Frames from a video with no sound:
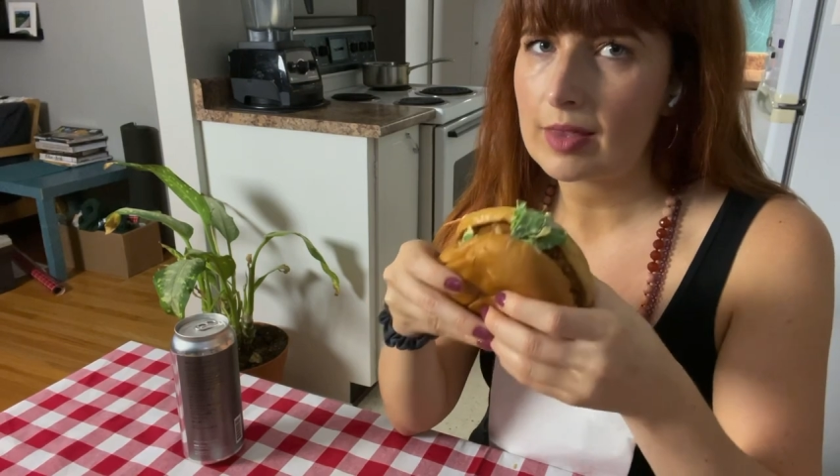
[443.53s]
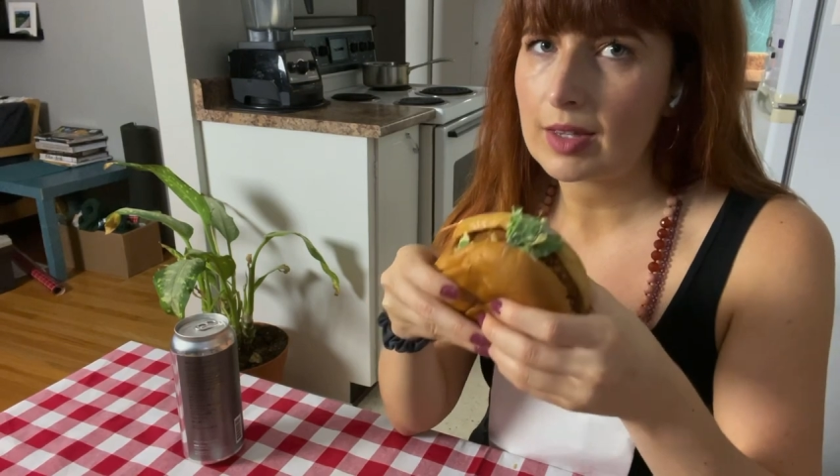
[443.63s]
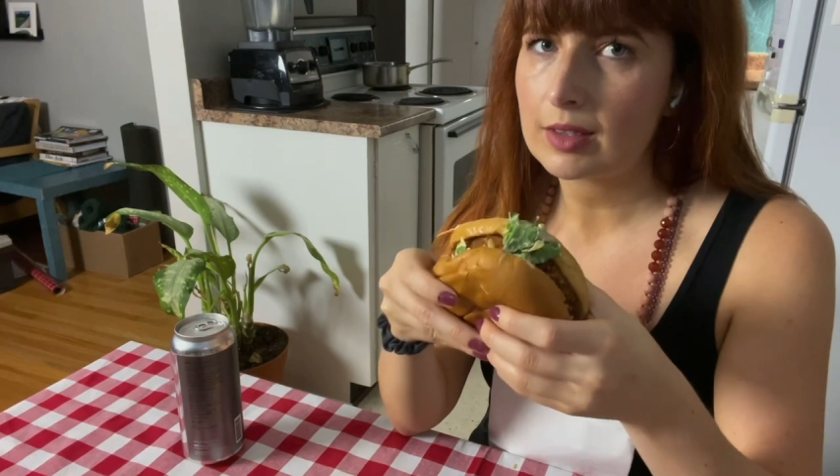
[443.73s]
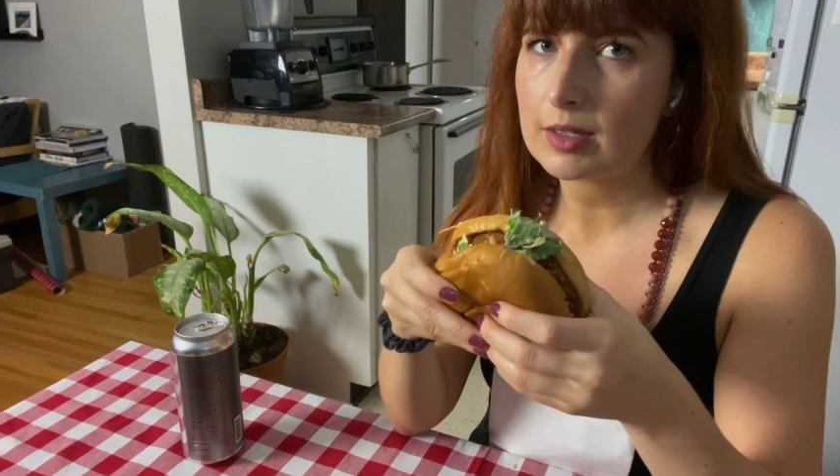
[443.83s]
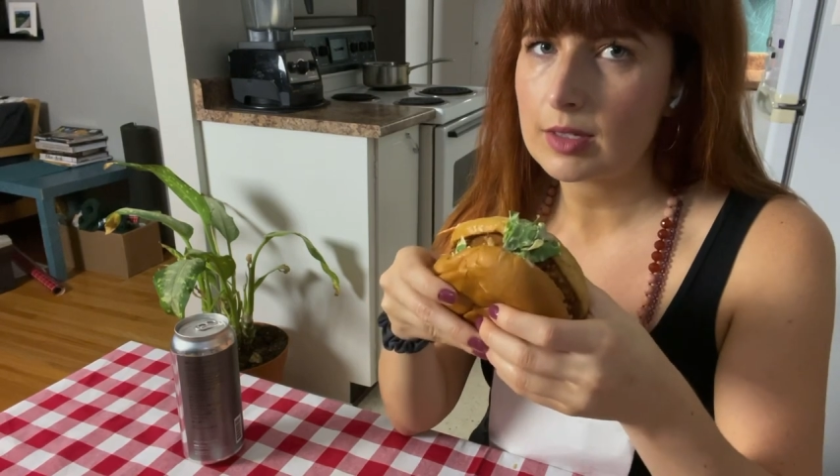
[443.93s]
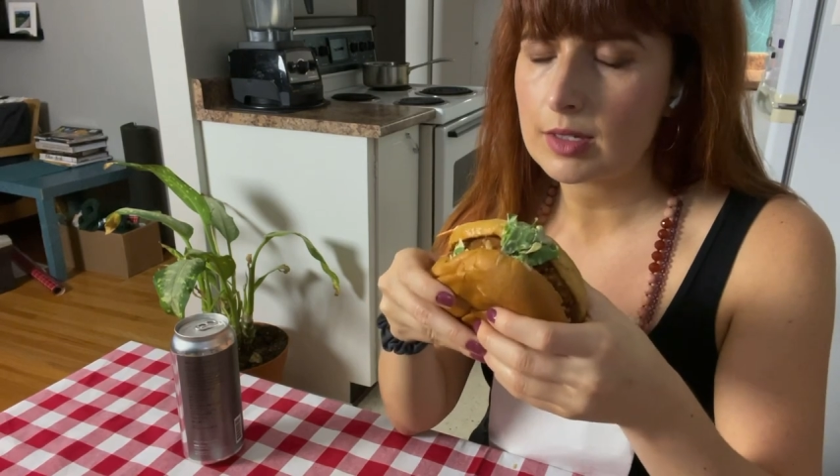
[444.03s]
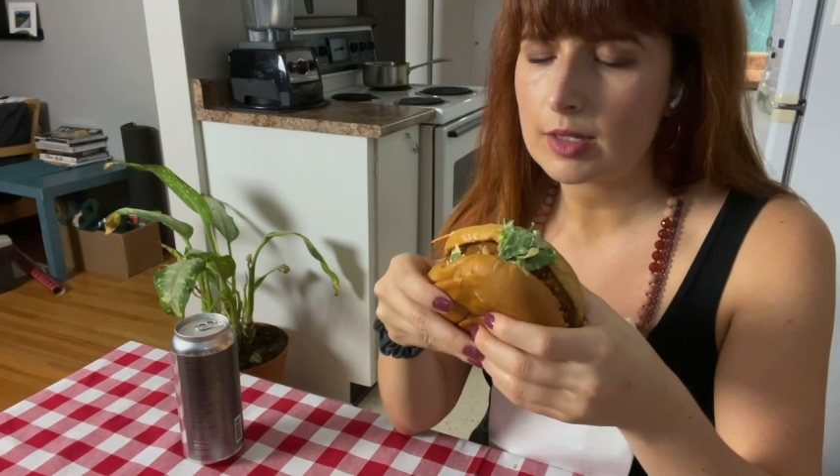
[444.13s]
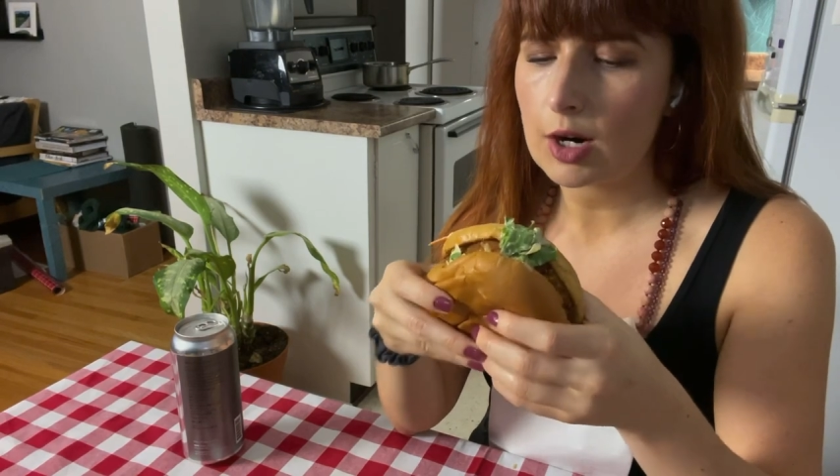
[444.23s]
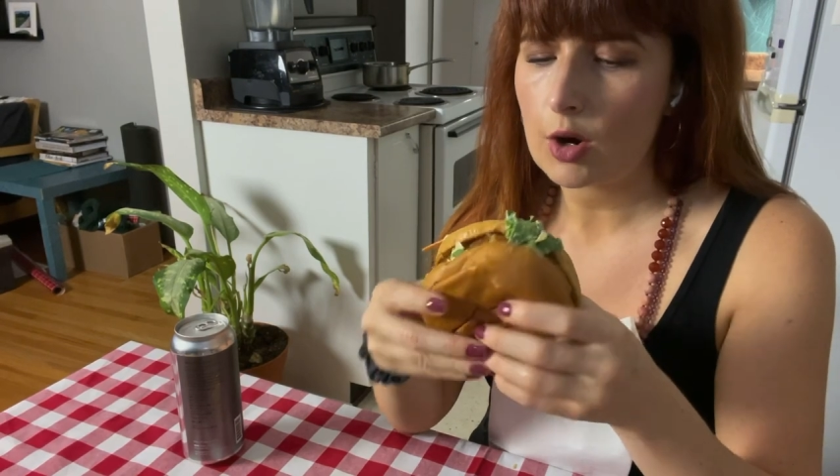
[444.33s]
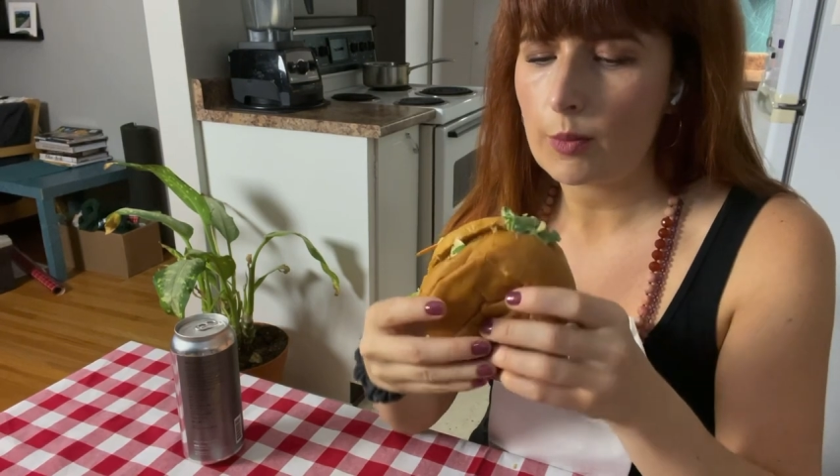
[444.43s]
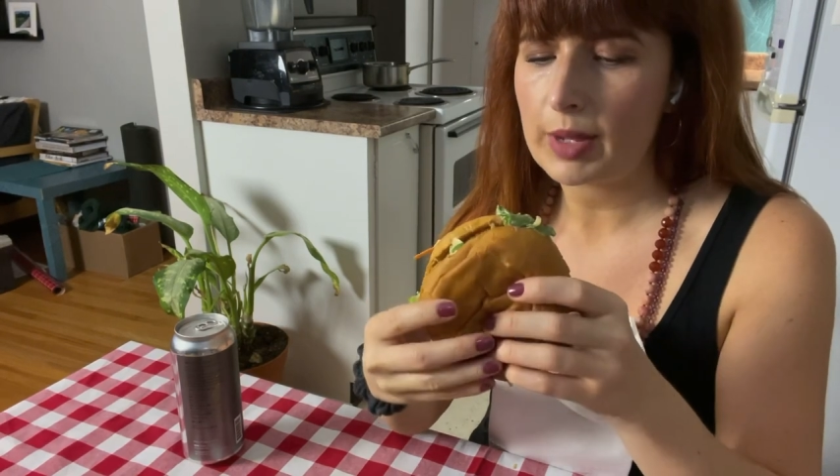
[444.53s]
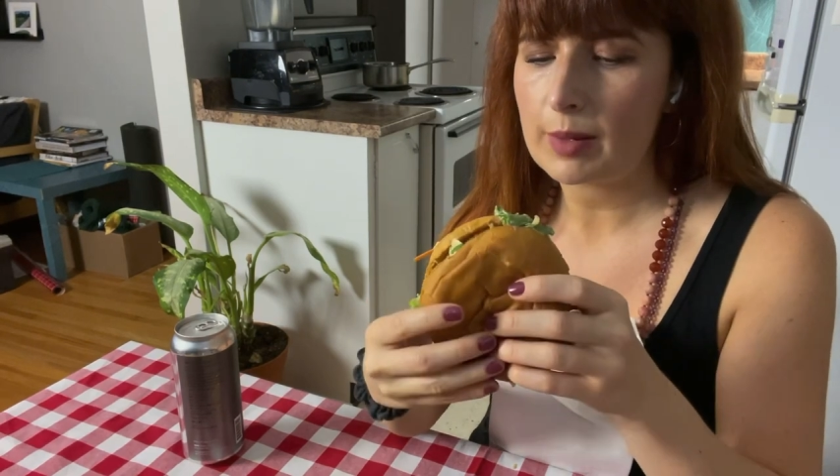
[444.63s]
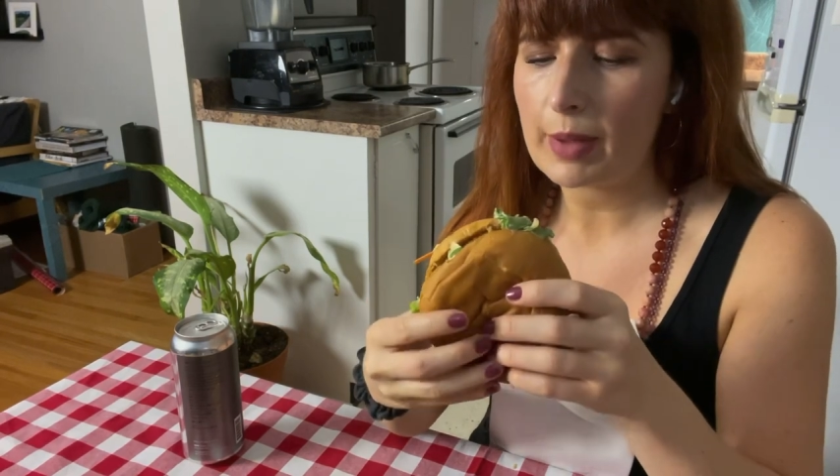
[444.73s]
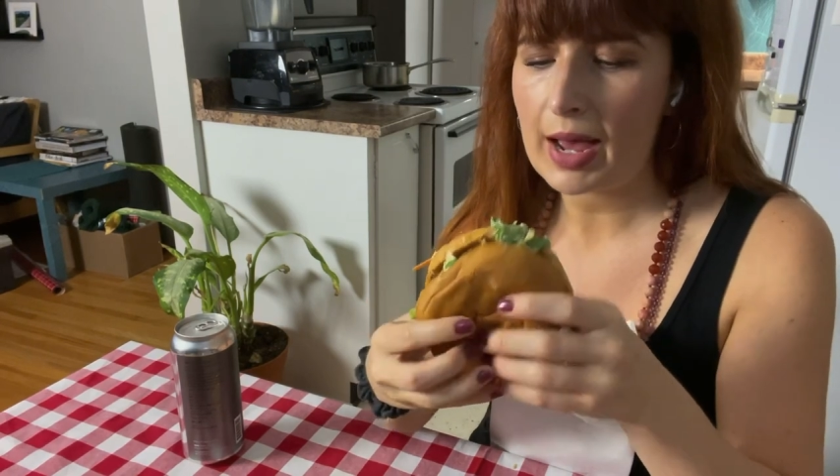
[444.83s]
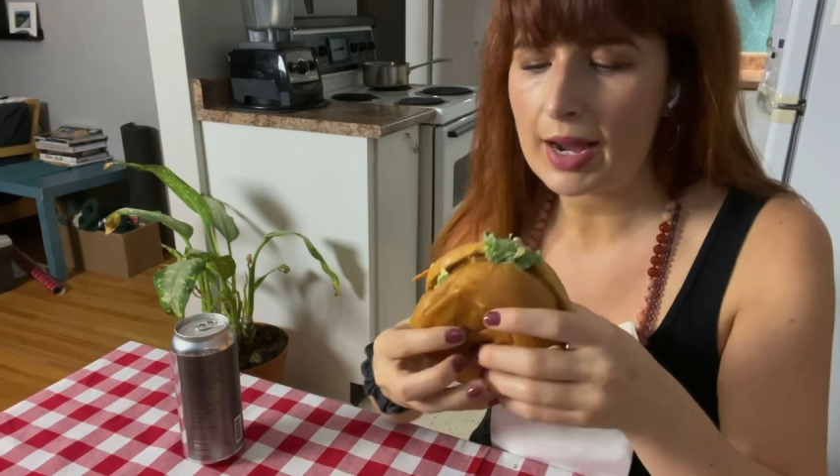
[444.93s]
Like, this is their homemade
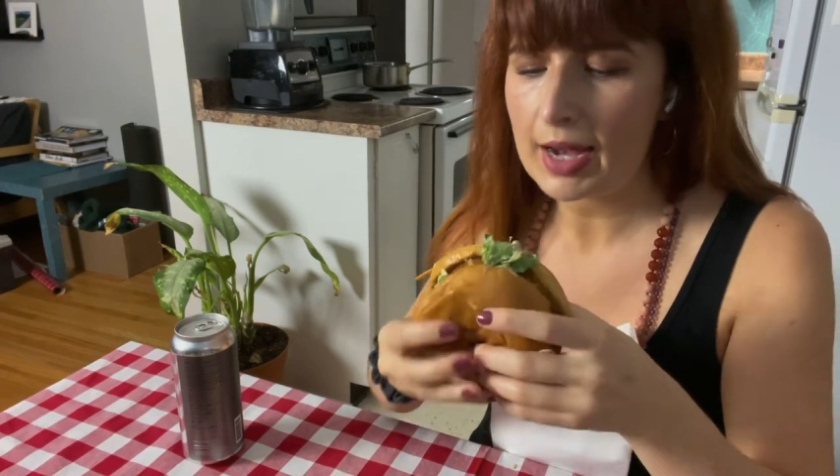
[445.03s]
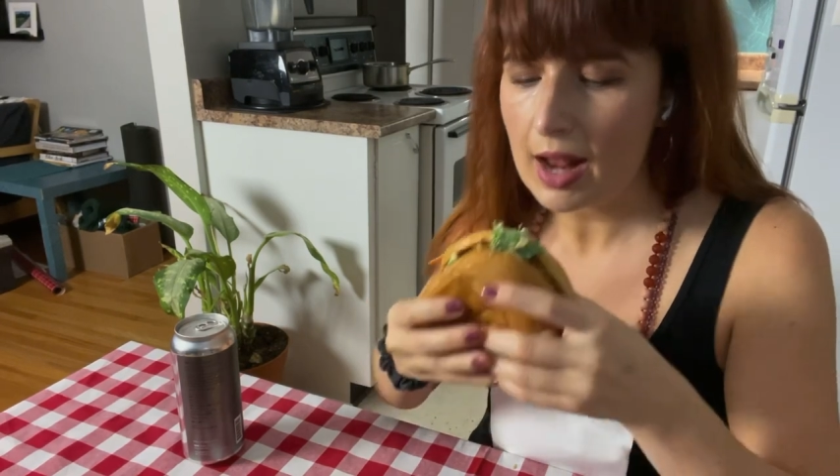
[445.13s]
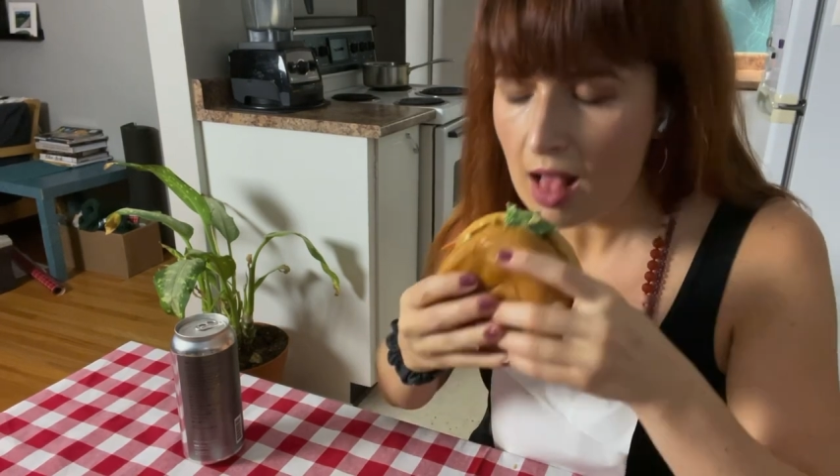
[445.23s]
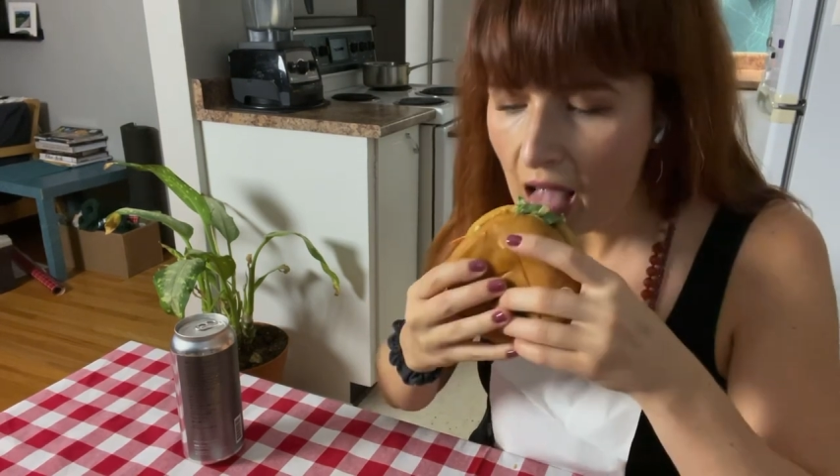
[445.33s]
patty.